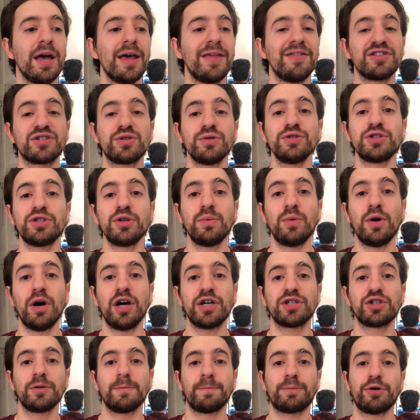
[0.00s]
This also
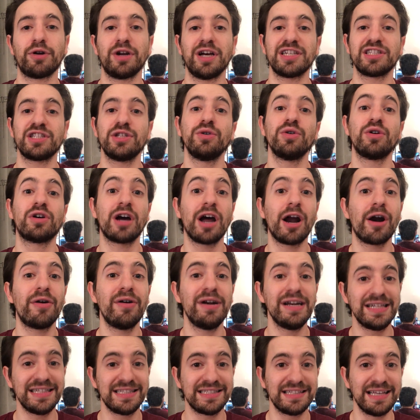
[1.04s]
works on products that you're
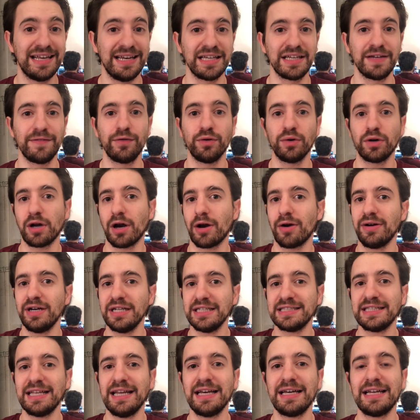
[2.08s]
currently selling. If you're currently
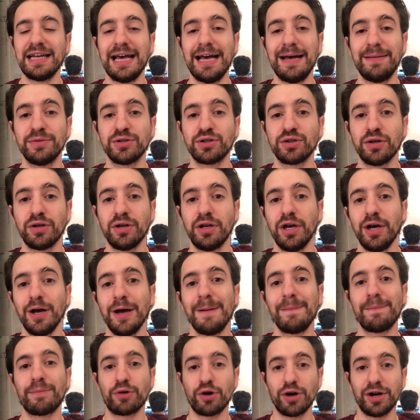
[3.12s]
selling an Amazon
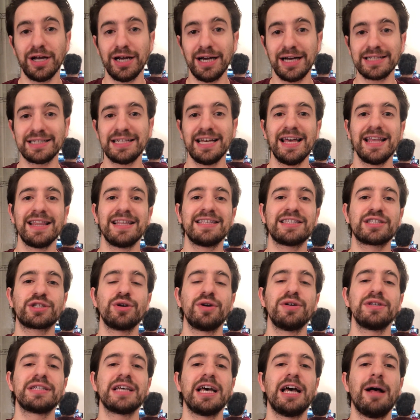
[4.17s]
product, this is
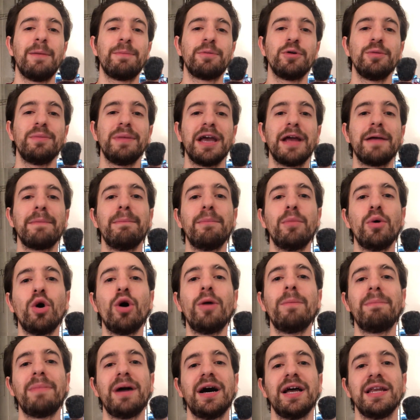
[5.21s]
going to help you make more
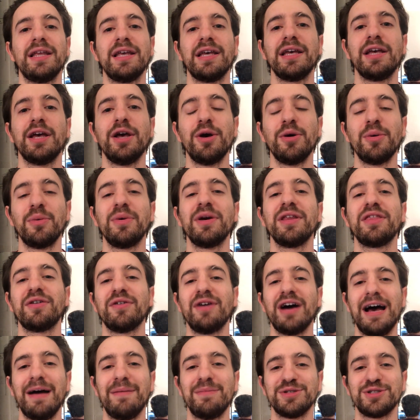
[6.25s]
money with
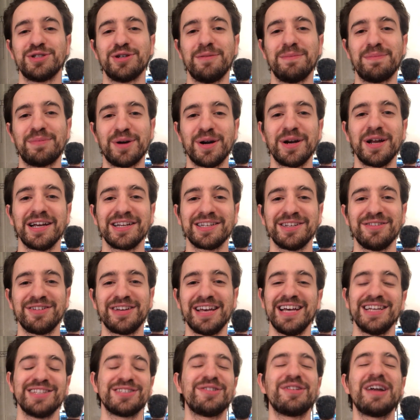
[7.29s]
your Amazon product.
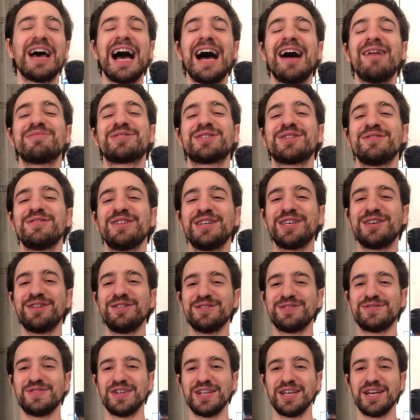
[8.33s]
Okay, so an absolutely
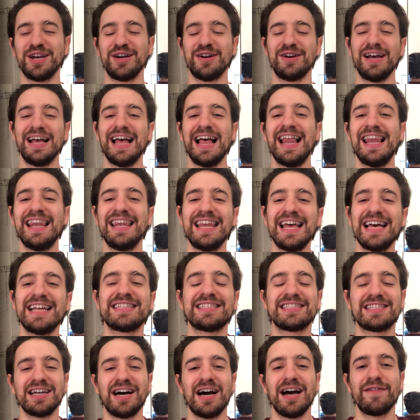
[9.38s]
huge video.
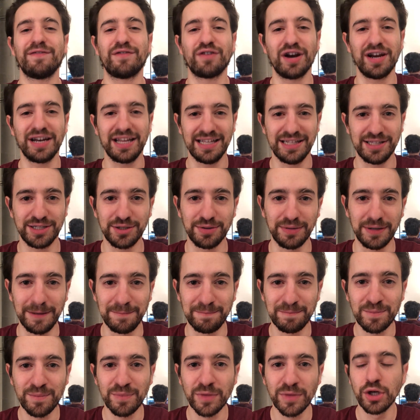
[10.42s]
Let's dive right into it.
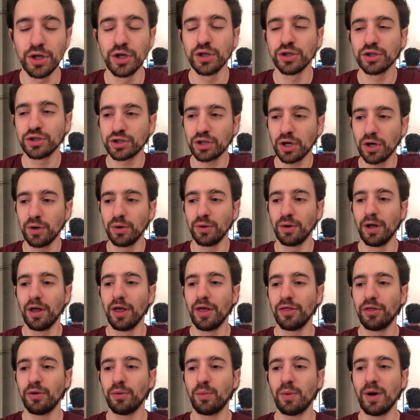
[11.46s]
So
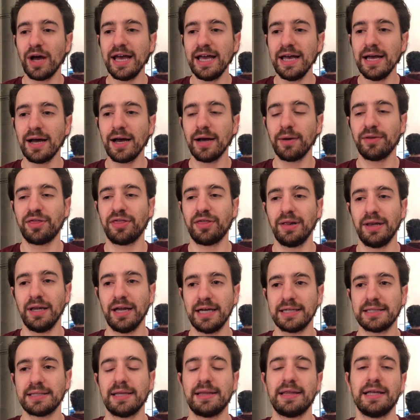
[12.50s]
the way I
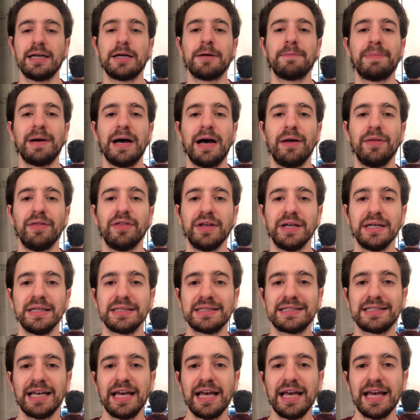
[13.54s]
like to think about
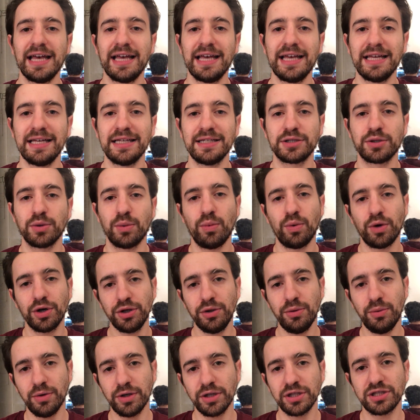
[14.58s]
this is what
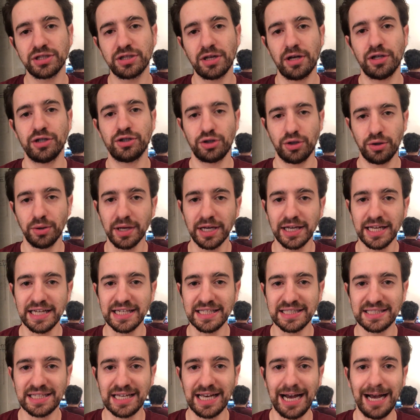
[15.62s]
you want to start doing
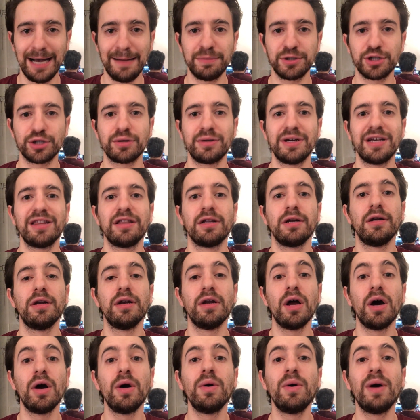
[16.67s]
is capturing the
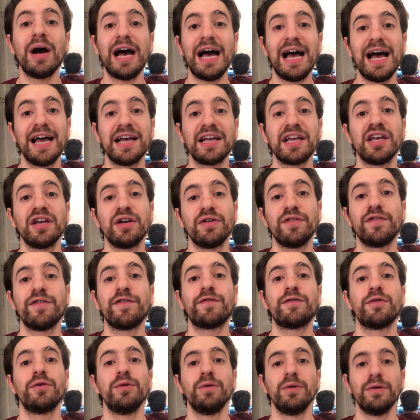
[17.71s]
low-hanging
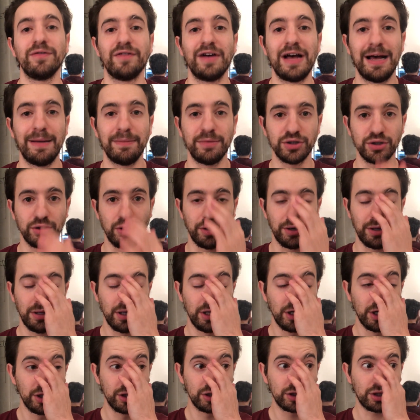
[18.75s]
fruit of Amazon.
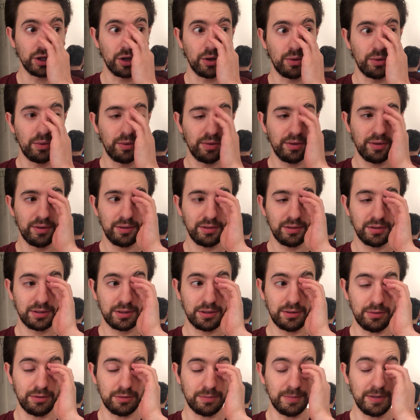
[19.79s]
So,
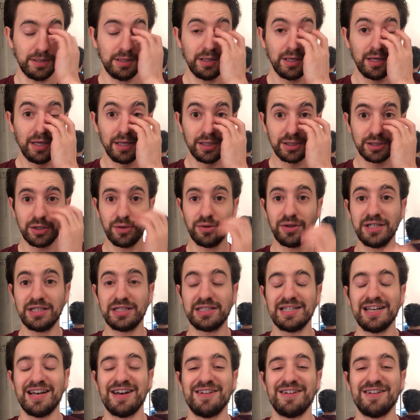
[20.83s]
excuse me. So this